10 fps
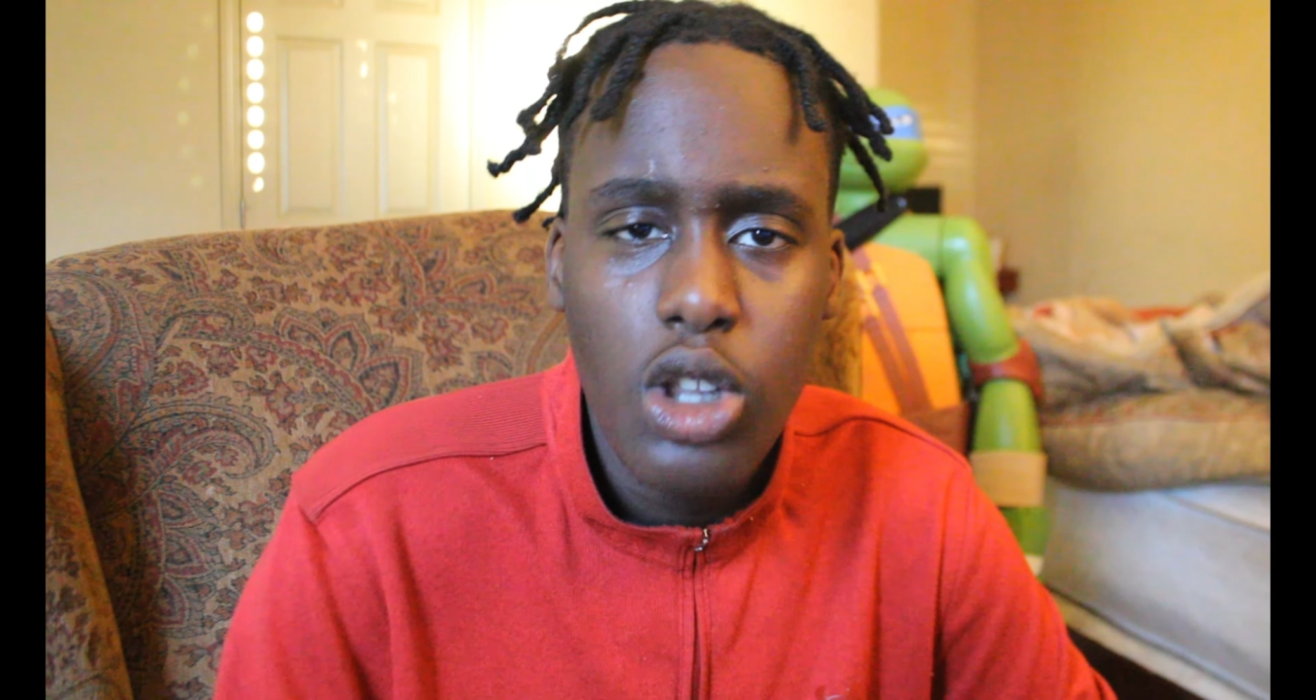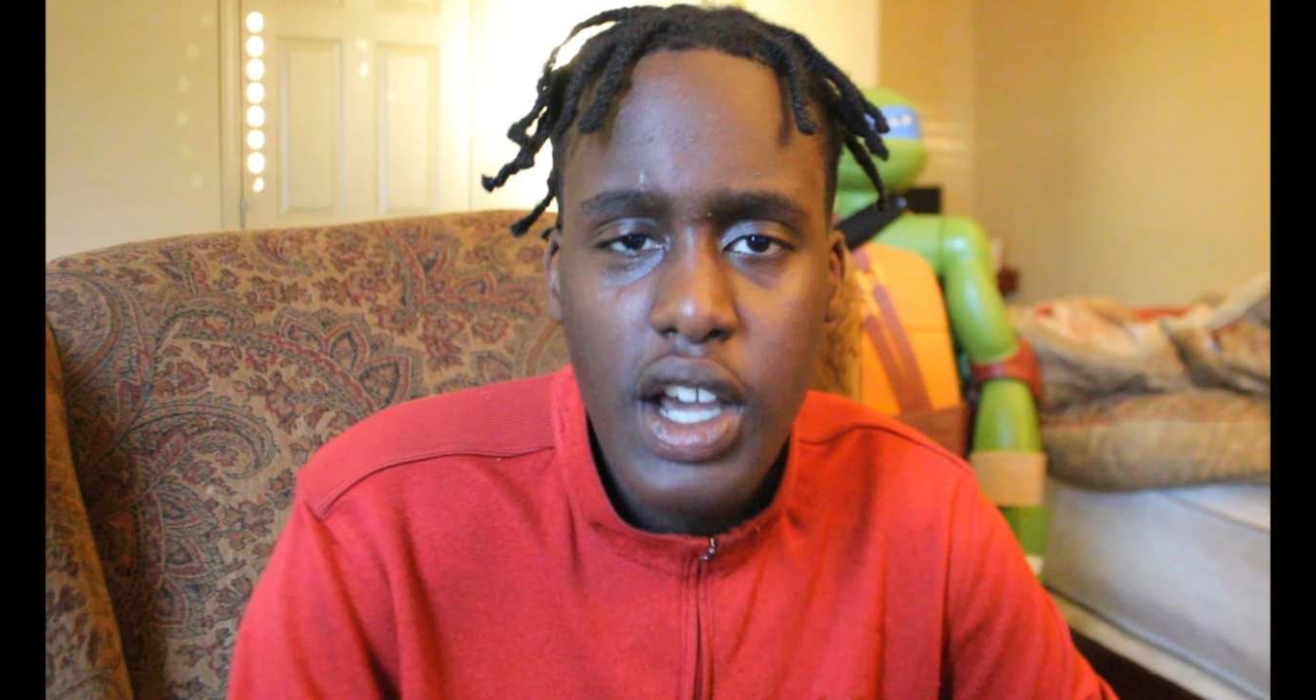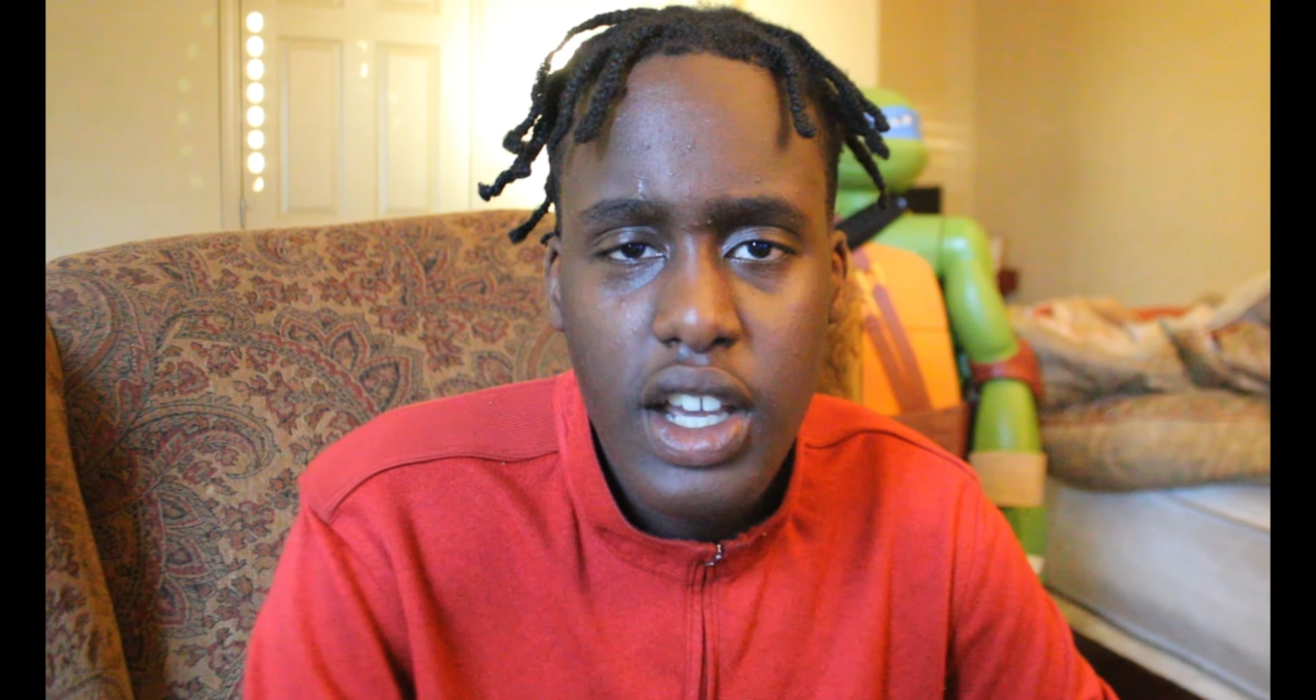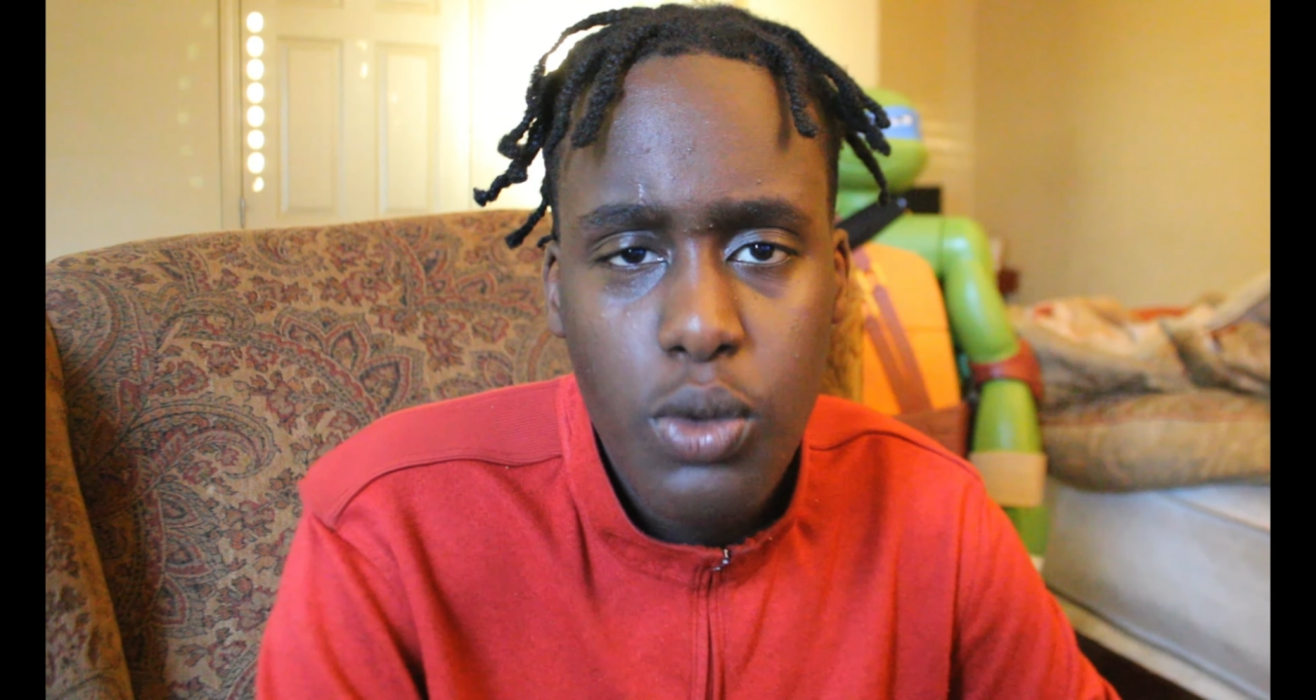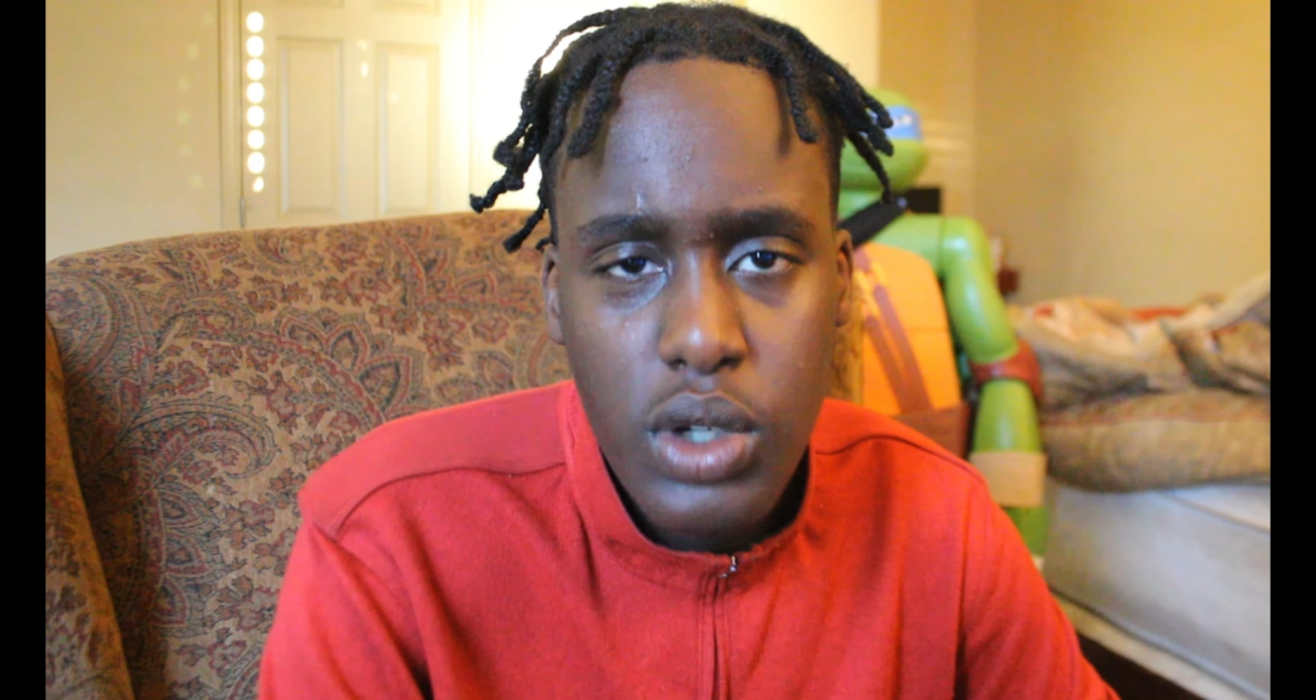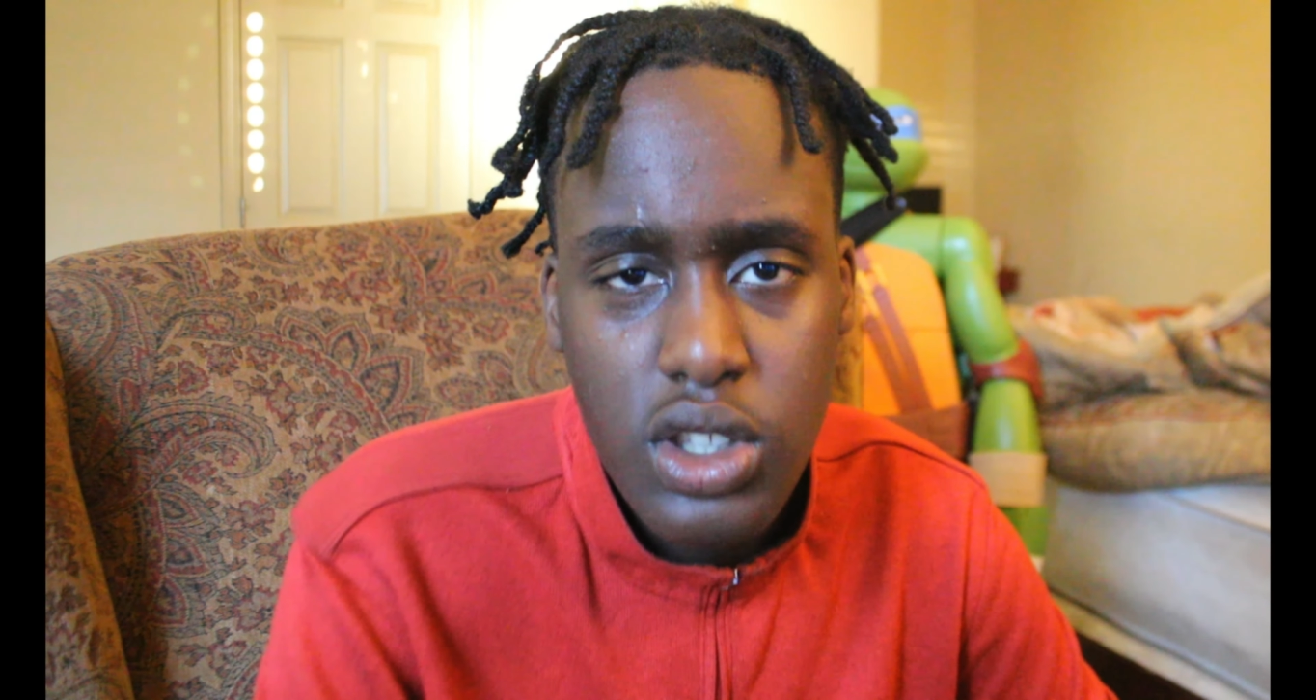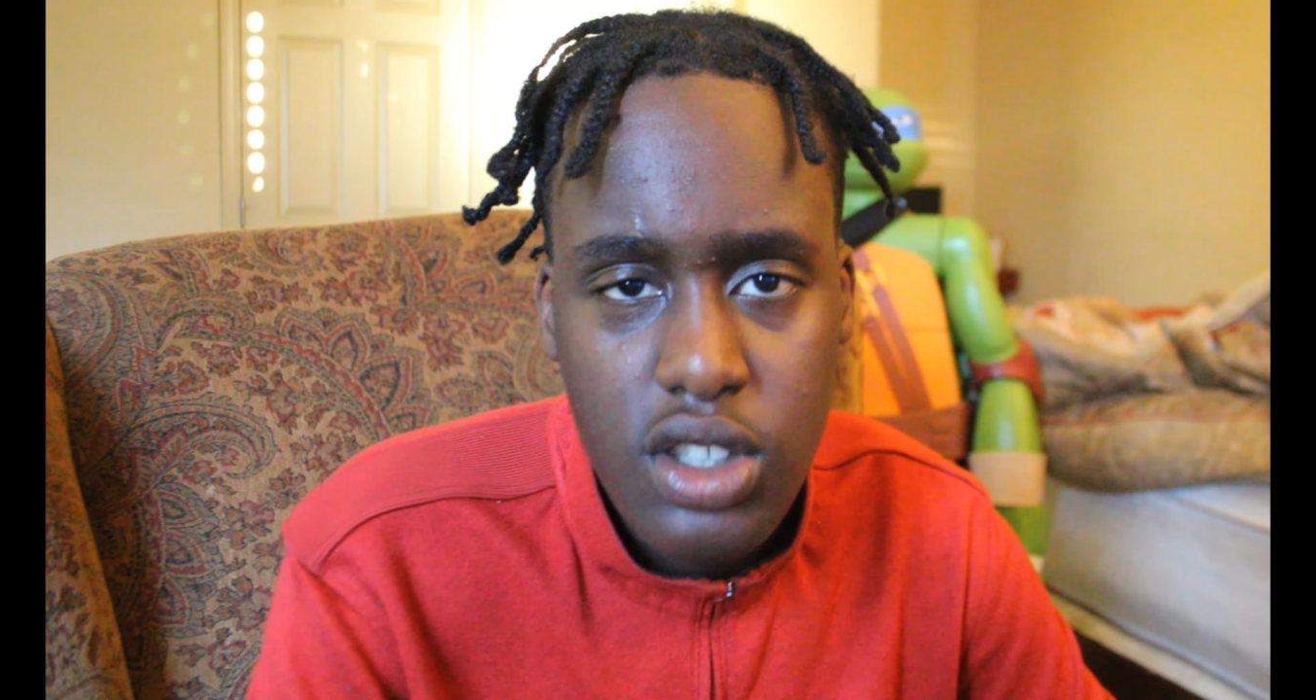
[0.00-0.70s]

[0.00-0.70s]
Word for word: like when